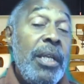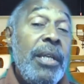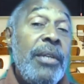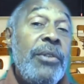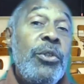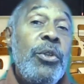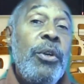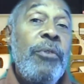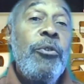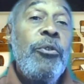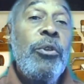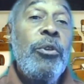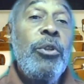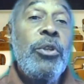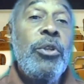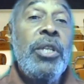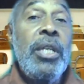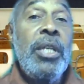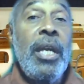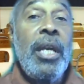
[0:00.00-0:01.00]
So if you're
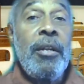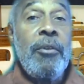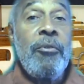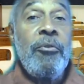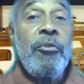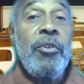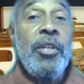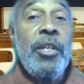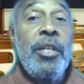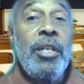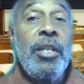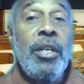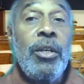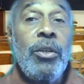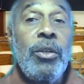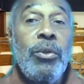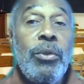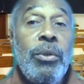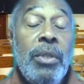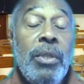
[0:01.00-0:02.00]
looking at a video,